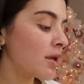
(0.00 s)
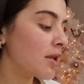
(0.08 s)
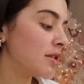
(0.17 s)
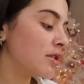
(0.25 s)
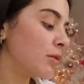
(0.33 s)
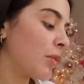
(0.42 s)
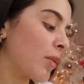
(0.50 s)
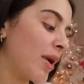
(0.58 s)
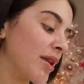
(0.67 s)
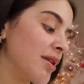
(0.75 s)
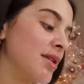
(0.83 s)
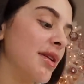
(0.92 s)
is super
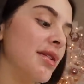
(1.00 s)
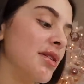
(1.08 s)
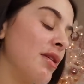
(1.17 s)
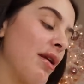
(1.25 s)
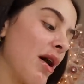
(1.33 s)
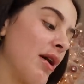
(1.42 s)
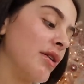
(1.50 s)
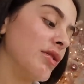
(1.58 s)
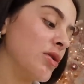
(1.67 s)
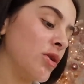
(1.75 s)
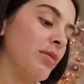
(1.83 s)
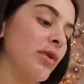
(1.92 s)
weightless, and it's not a
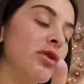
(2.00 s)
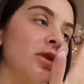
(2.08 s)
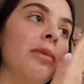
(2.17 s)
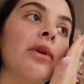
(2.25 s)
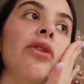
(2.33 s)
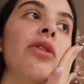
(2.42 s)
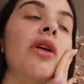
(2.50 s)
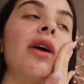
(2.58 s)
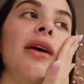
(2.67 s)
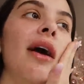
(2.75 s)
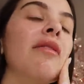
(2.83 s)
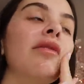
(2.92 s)
super, super
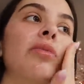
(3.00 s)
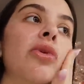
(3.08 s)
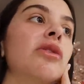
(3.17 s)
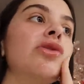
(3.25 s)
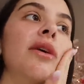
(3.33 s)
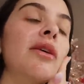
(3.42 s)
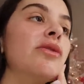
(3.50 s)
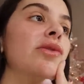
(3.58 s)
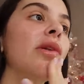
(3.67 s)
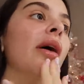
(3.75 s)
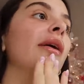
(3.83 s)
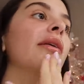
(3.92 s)
thick, heavy moisturizer
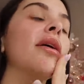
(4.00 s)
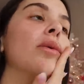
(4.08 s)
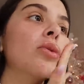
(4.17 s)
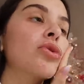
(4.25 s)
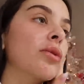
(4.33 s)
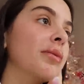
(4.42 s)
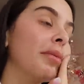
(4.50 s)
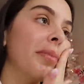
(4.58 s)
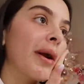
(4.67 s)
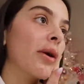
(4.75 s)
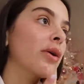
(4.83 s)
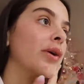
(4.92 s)
like an Ultra
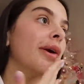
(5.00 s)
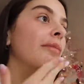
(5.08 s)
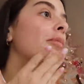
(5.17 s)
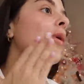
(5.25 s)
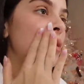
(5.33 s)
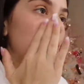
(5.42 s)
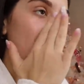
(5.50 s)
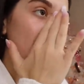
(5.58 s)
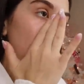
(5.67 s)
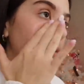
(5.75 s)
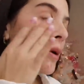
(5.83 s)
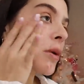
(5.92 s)
Repair cream. It's in
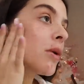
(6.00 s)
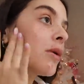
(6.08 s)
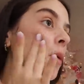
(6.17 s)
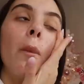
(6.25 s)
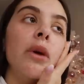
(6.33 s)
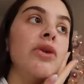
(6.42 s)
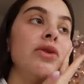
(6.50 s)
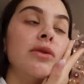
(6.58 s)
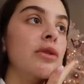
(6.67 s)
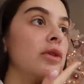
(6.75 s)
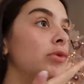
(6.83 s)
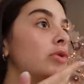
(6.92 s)
the middle, which
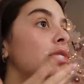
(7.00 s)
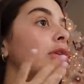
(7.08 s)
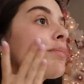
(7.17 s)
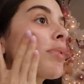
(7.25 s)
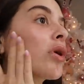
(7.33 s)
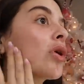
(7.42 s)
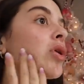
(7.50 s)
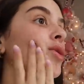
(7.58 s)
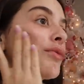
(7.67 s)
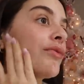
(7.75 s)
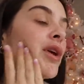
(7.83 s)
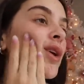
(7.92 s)
is usually
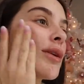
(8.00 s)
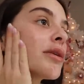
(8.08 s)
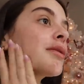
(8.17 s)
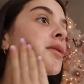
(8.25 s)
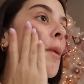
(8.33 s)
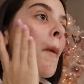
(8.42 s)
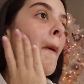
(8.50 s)
perfect,